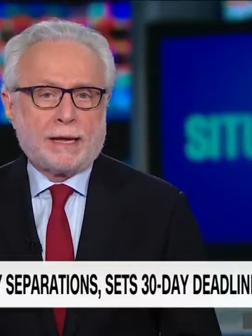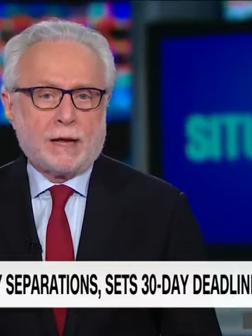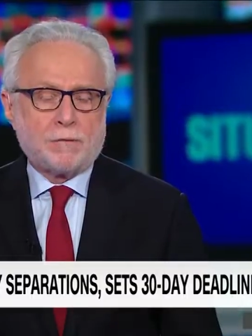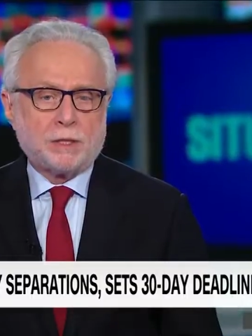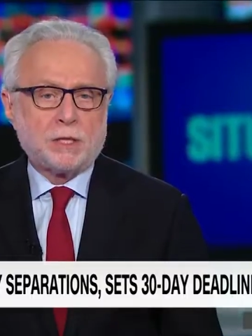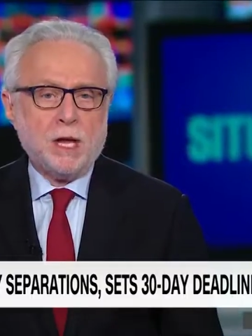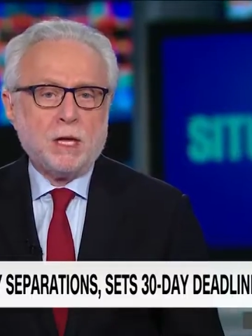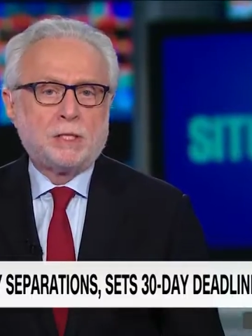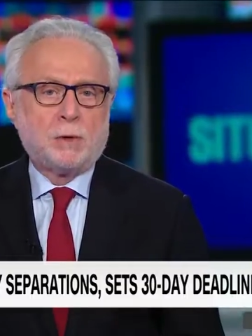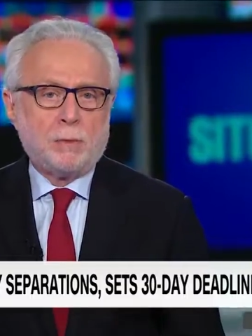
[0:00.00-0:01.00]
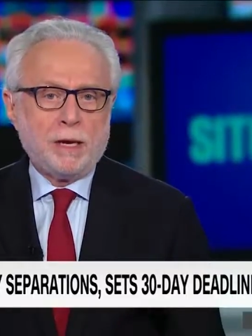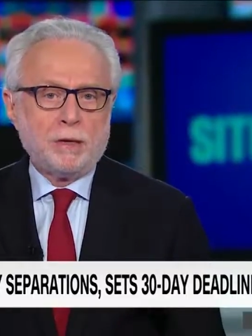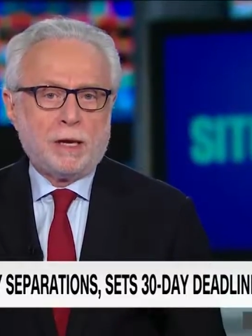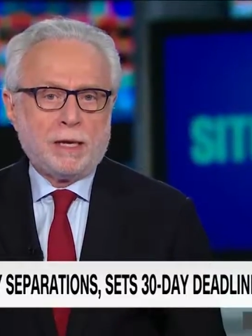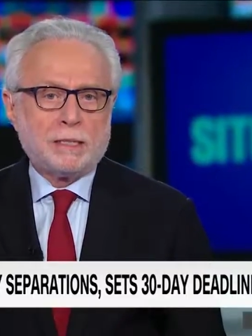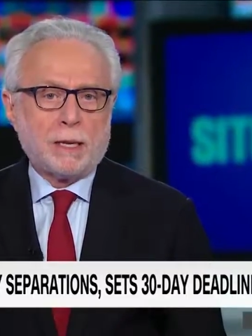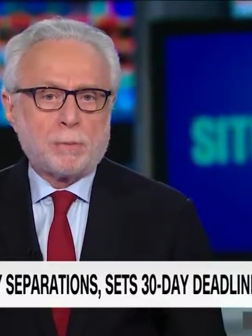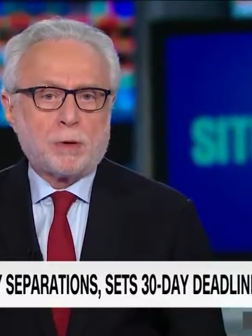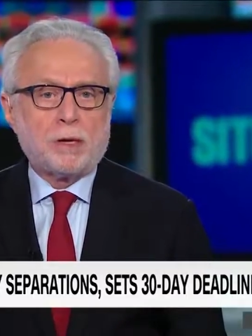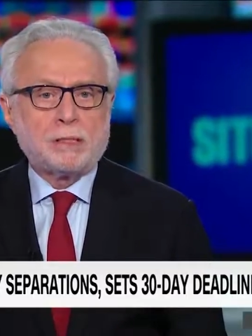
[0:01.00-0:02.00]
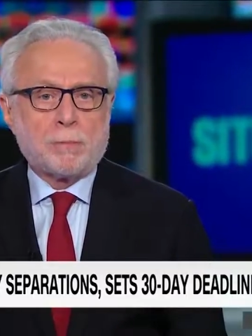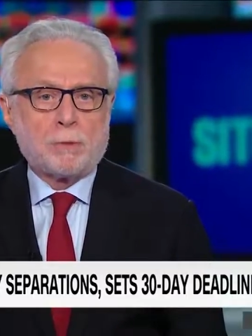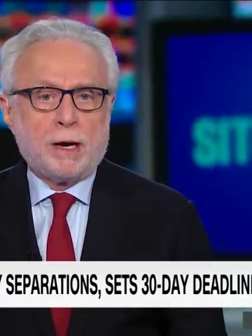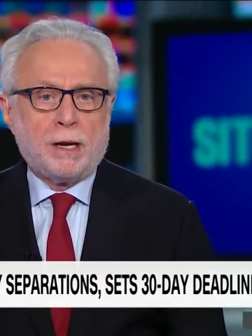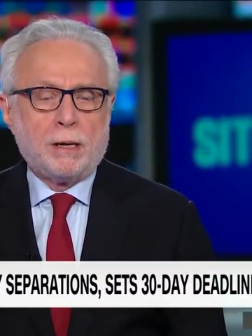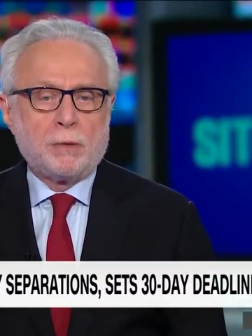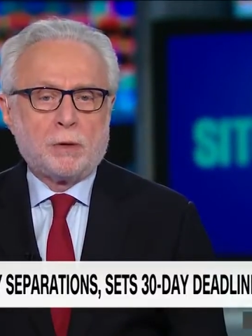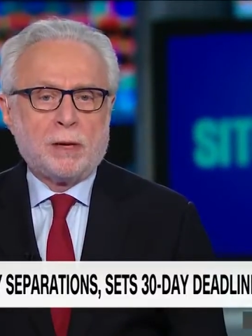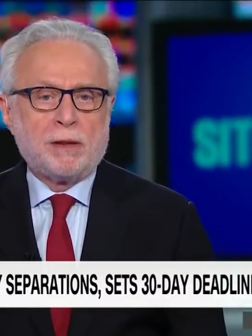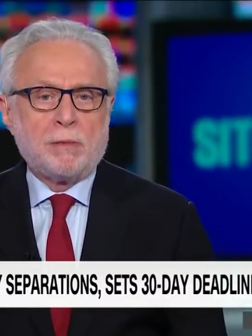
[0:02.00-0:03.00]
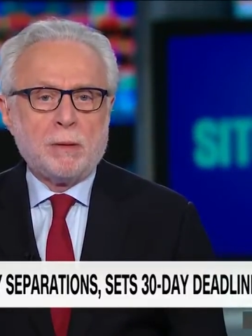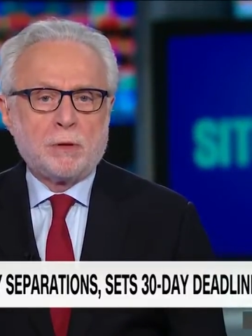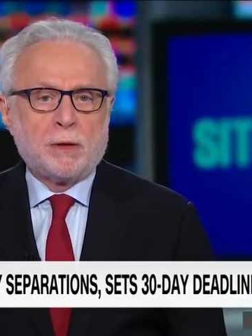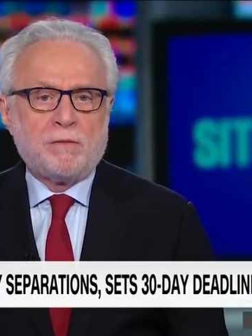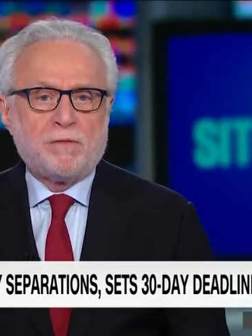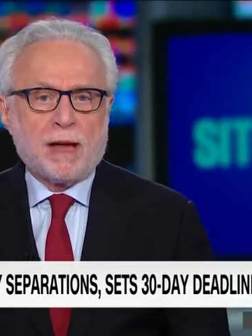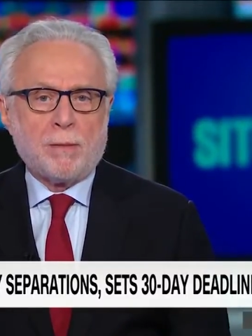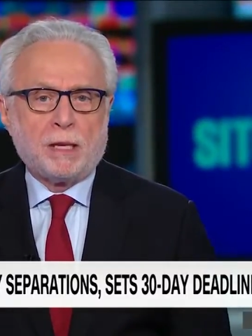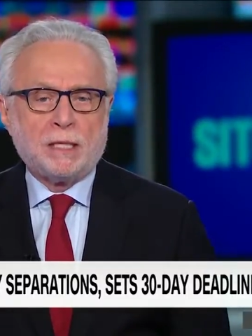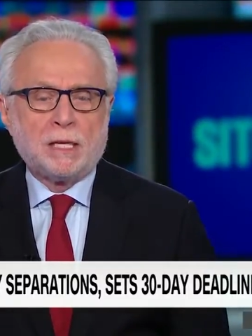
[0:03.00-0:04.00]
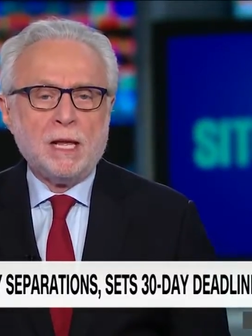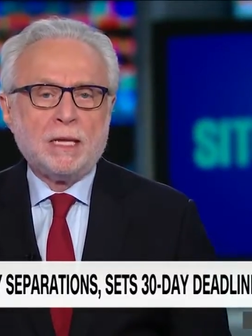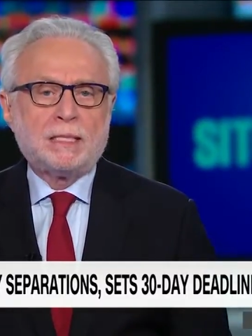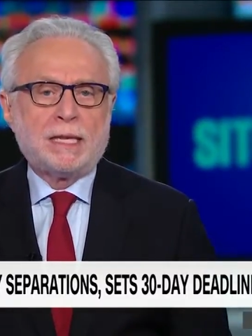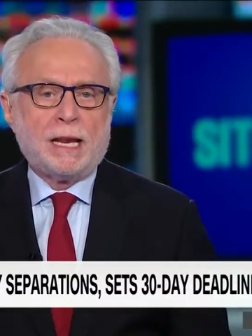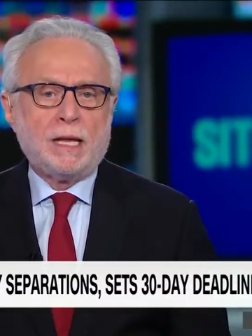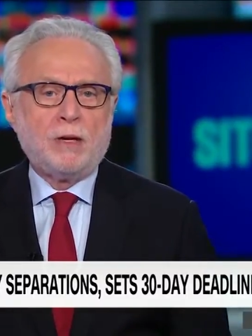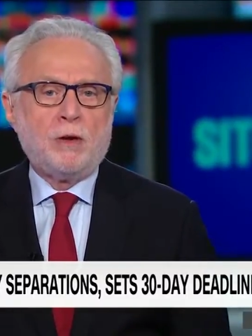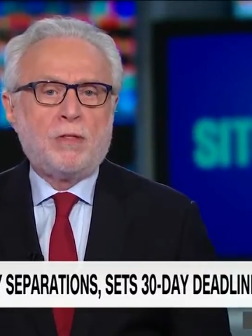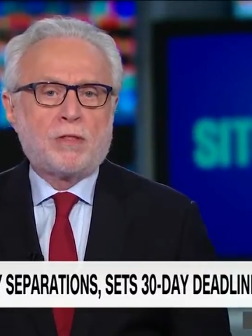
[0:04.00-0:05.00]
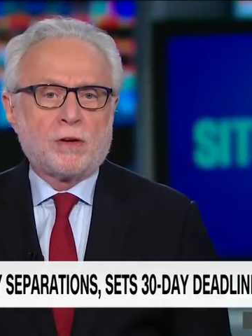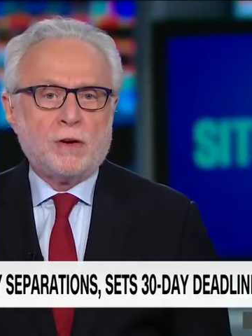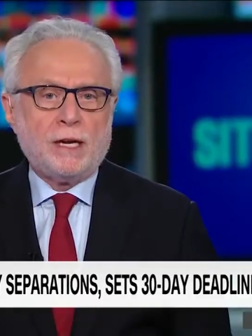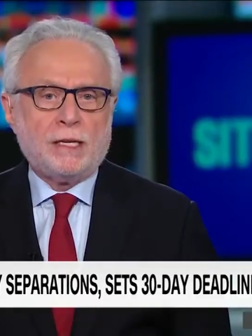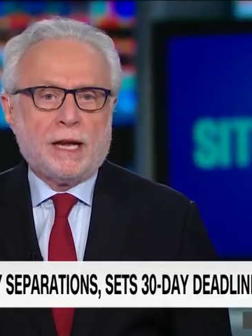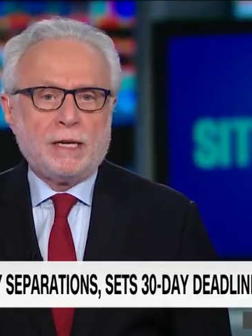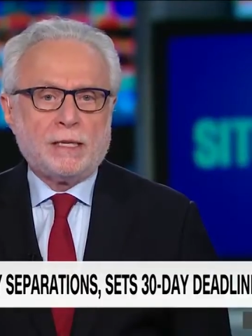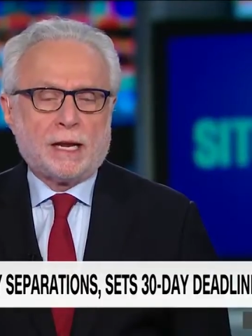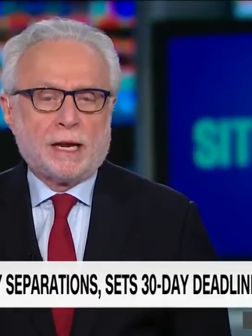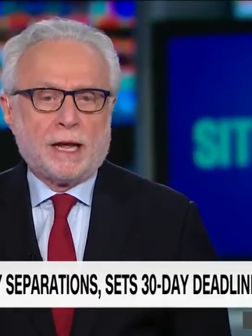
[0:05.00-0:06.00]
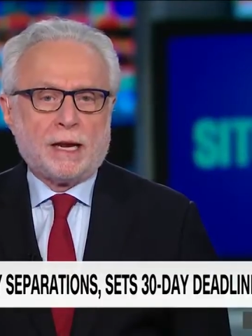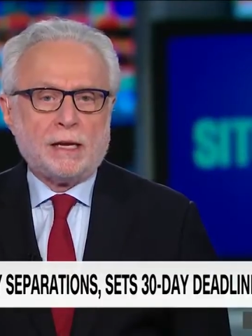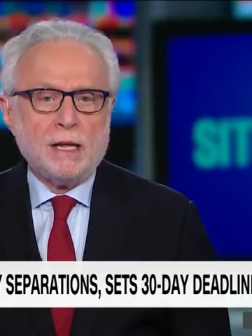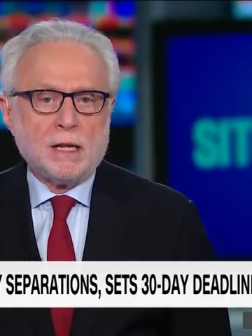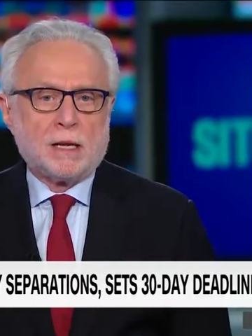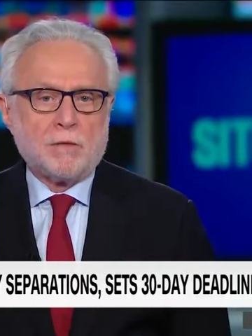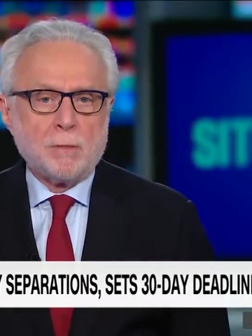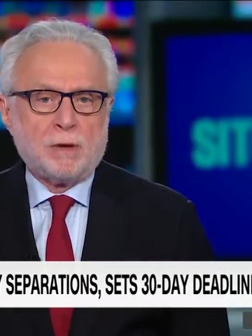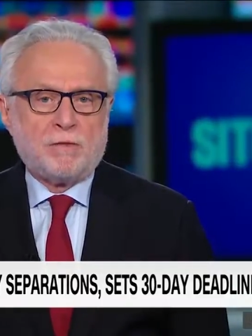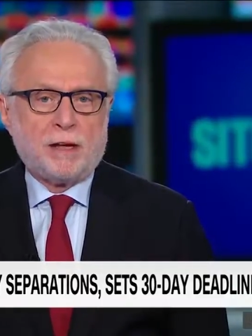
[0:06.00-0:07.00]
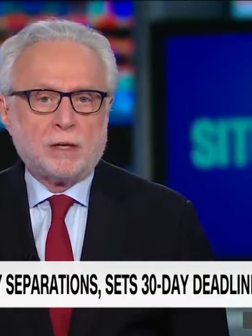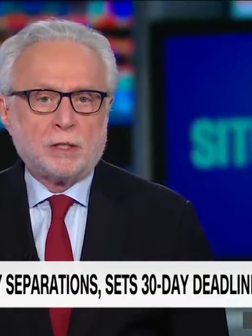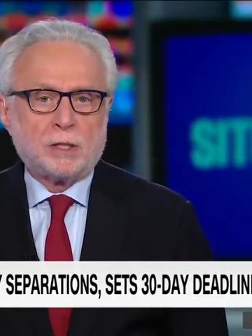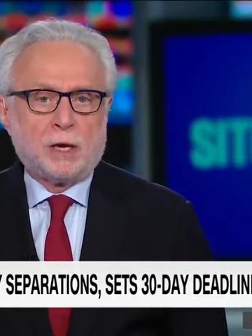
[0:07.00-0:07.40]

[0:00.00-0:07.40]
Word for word: efforts to reunite separ separated immigrant, immigrant families, setting a new 30 day deadline. Government figures show,